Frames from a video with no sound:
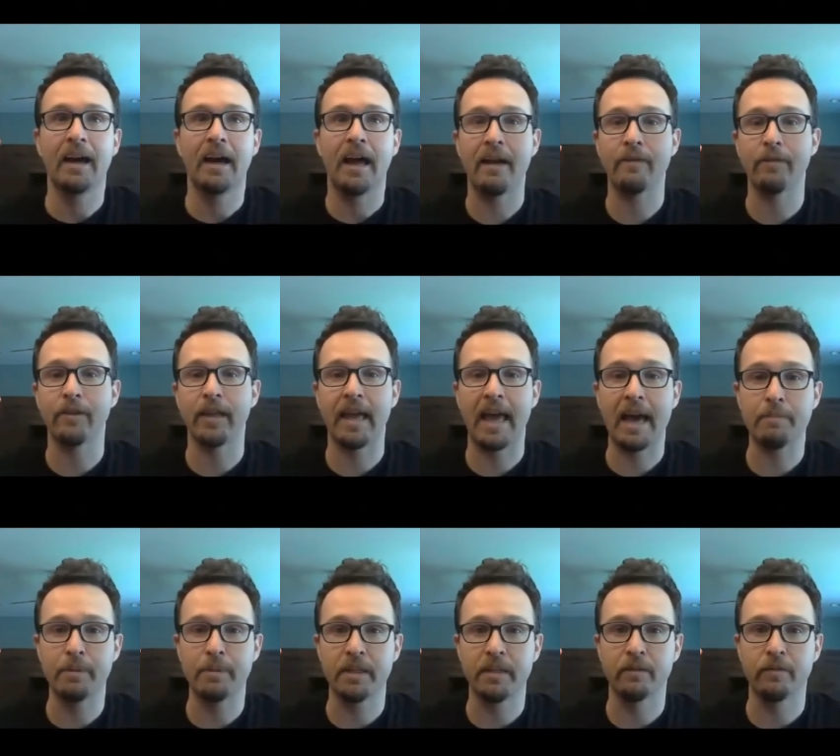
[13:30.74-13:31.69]
everything
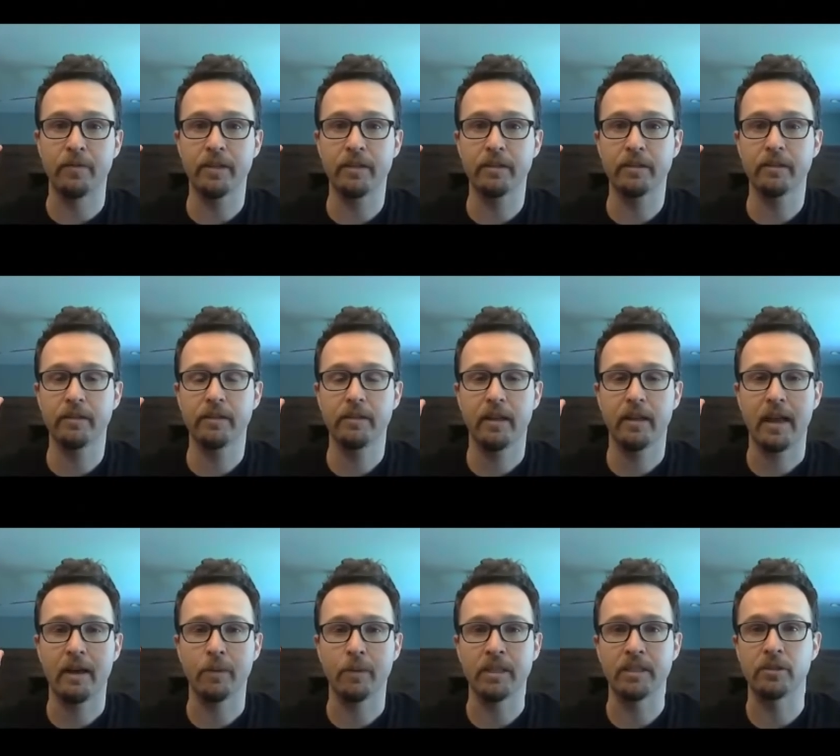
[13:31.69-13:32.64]
happened in the vineyard
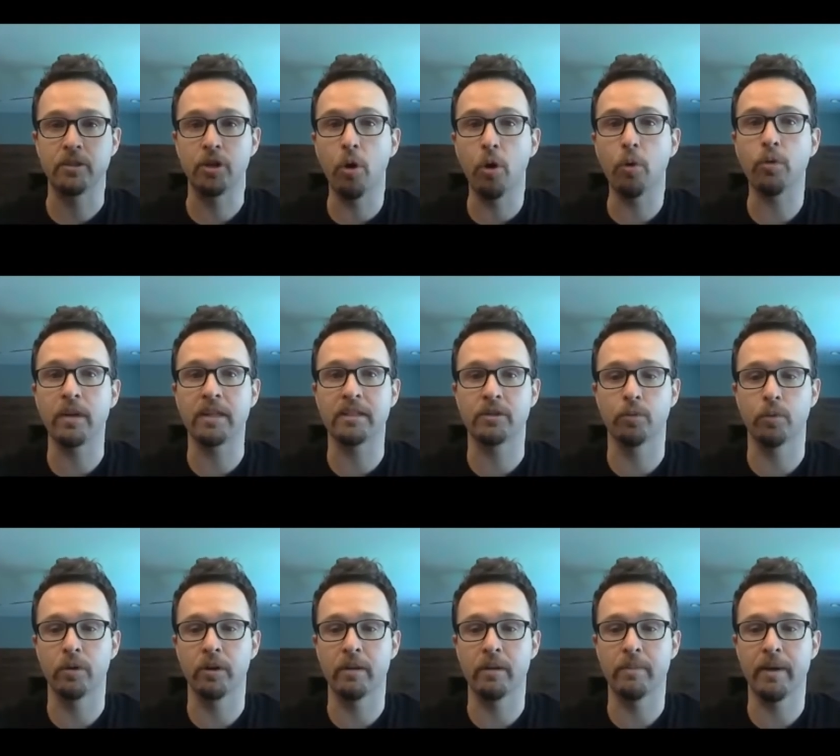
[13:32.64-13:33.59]
and we don't need to
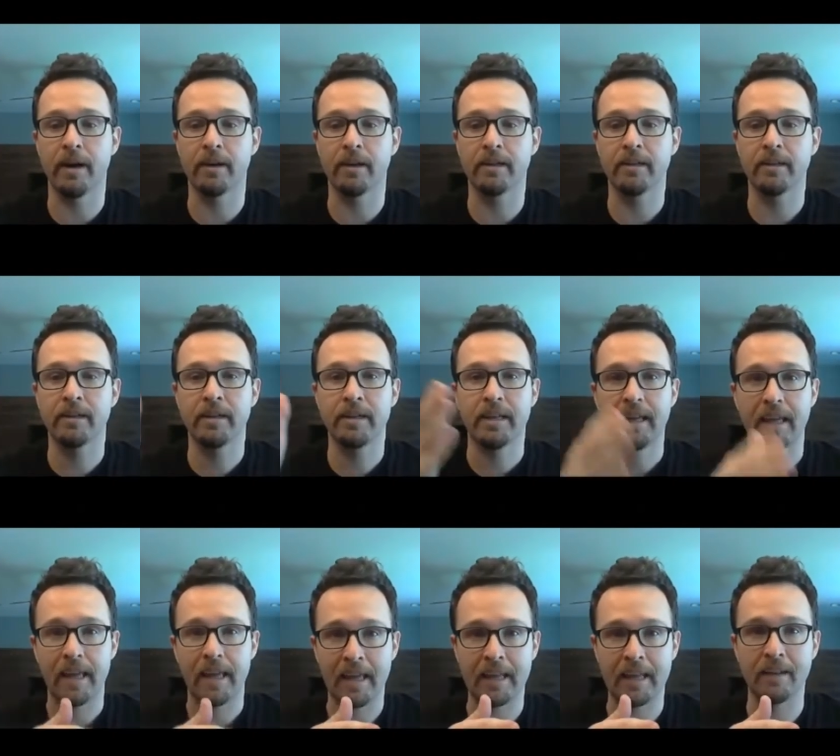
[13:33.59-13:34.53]
worry about it
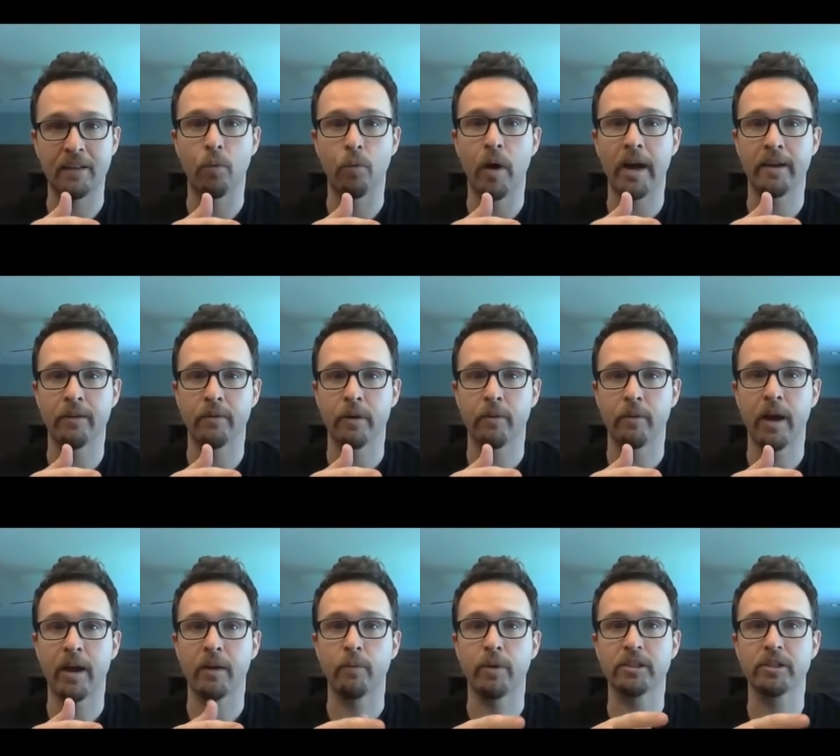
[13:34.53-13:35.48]
in the winery,
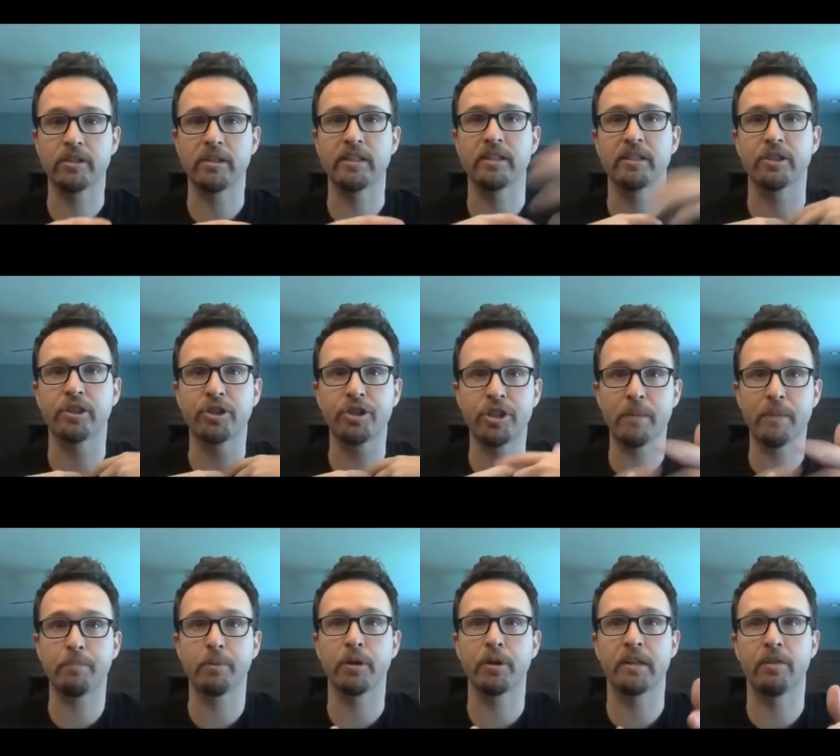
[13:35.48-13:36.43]
right? We just need to
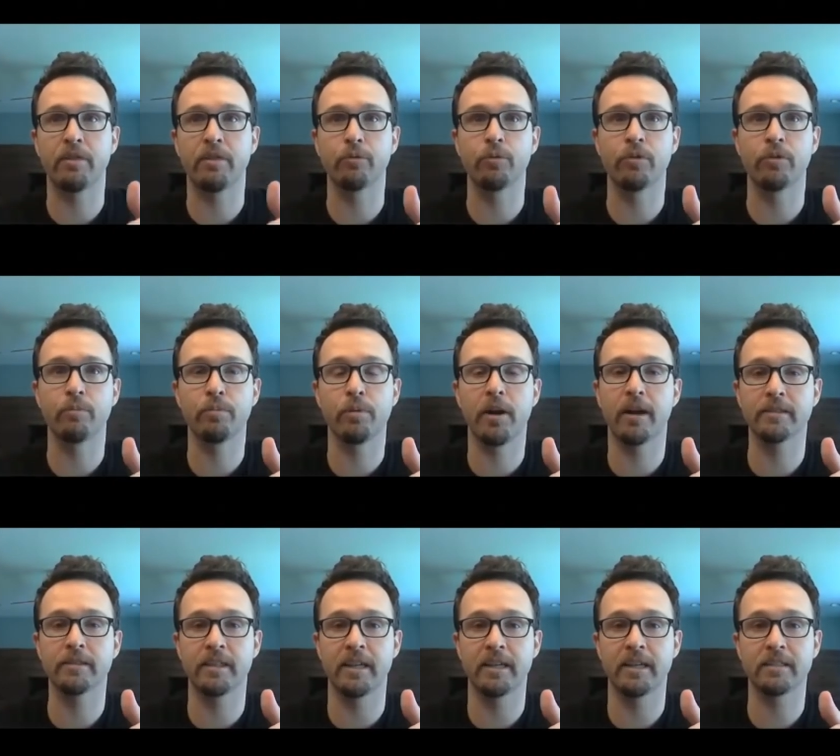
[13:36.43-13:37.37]
shepherd it through the
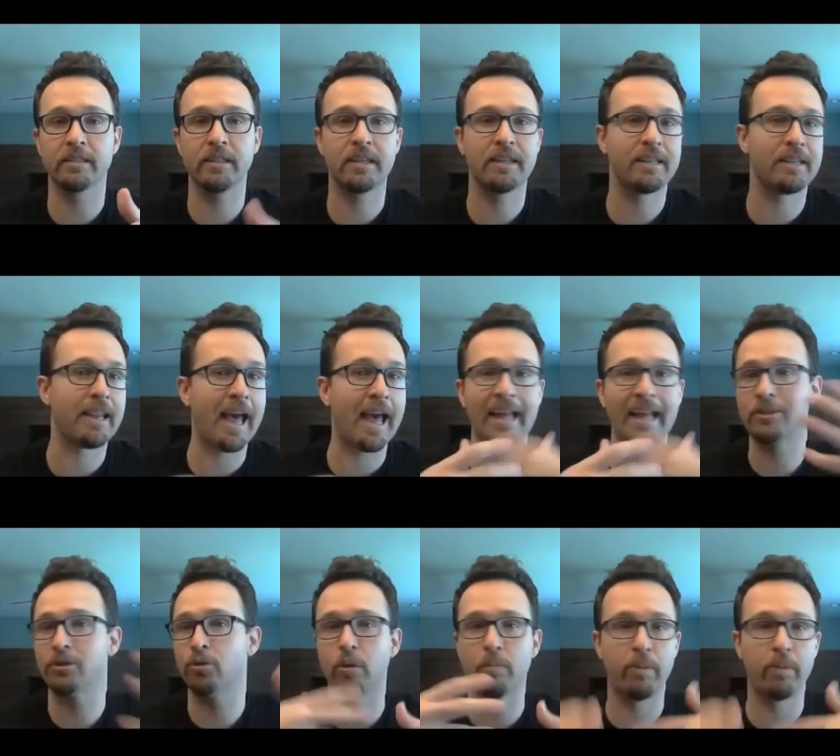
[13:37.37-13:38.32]
process, not
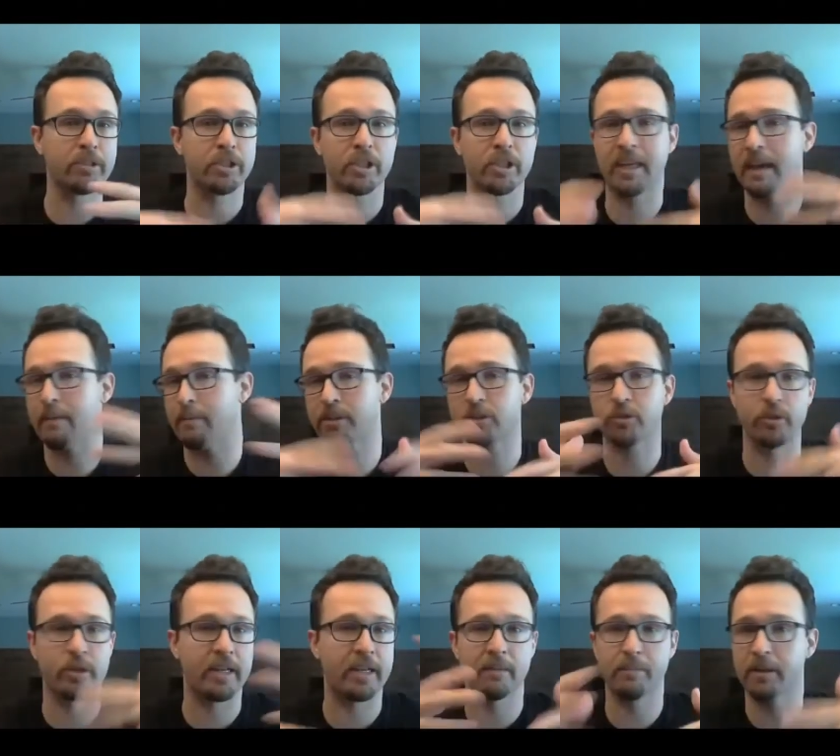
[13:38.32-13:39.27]
do a bunch of
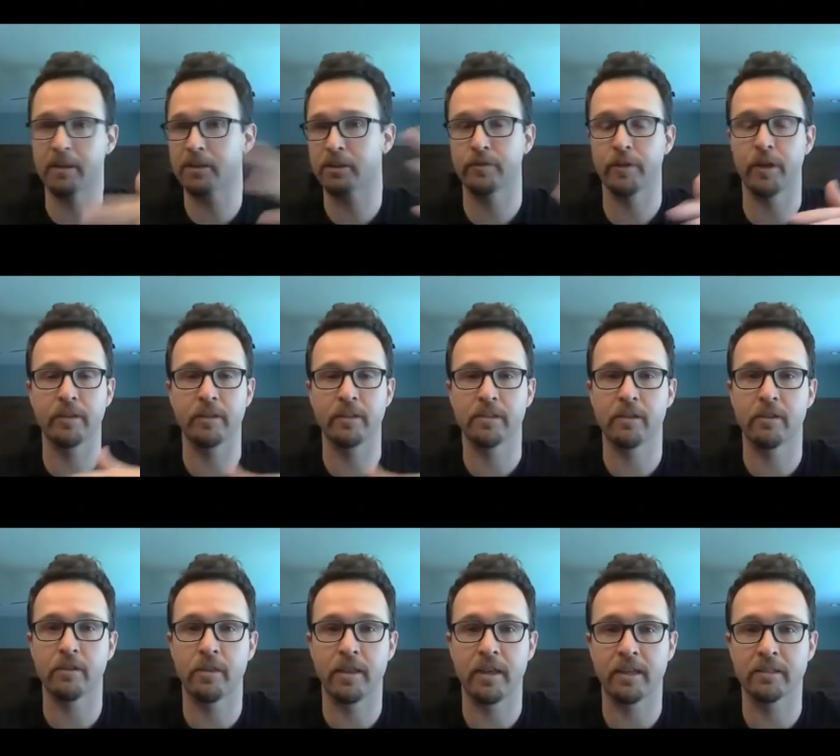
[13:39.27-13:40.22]
chemistry and a bunch of all these other
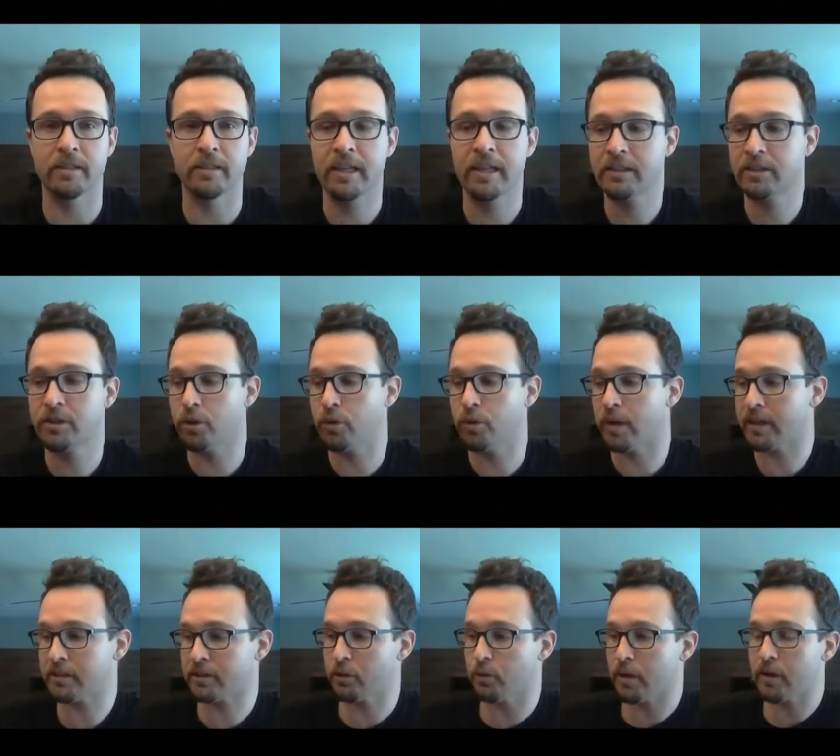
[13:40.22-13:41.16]
things to it.
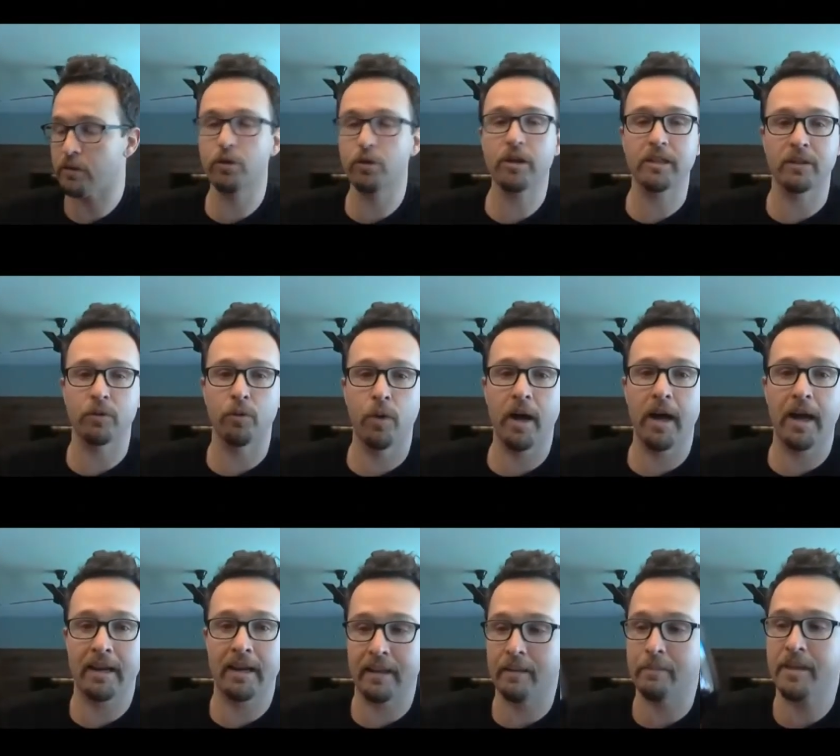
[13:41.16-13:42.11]
So when you look at the
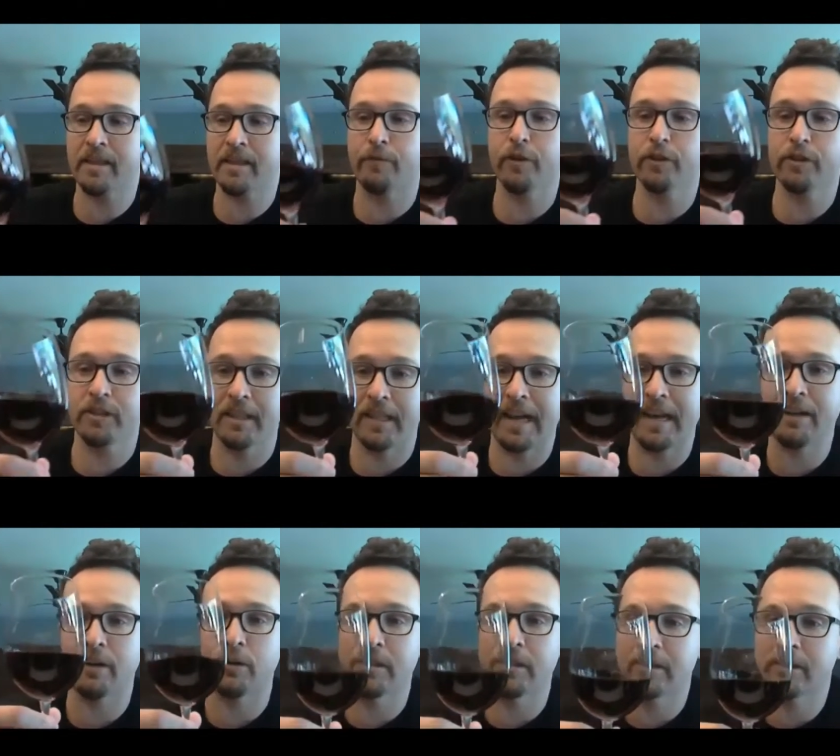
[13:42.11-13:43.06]
wine, I mean, the first thing that I
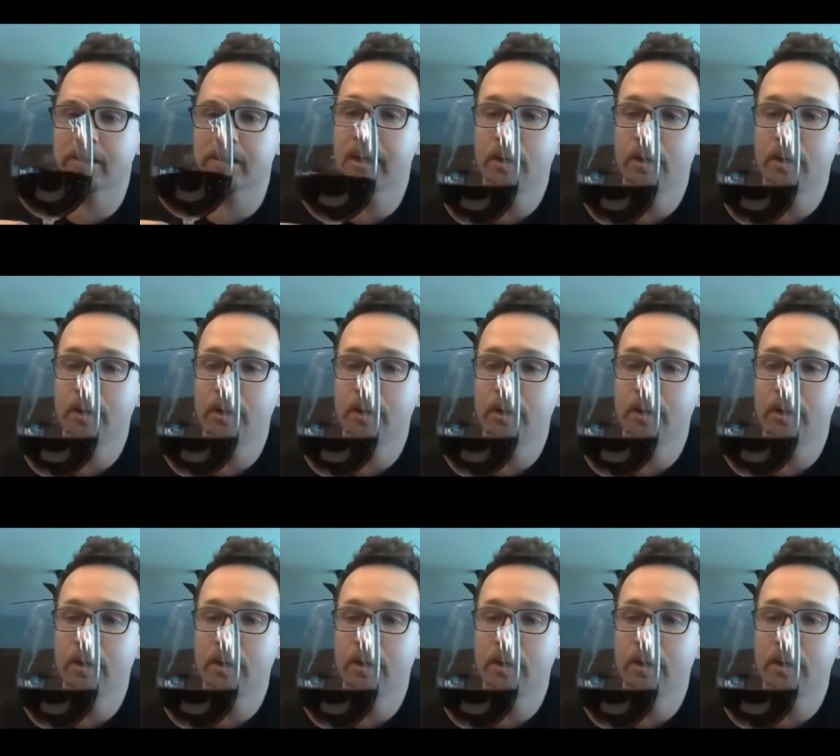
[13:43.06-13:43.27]
noticed is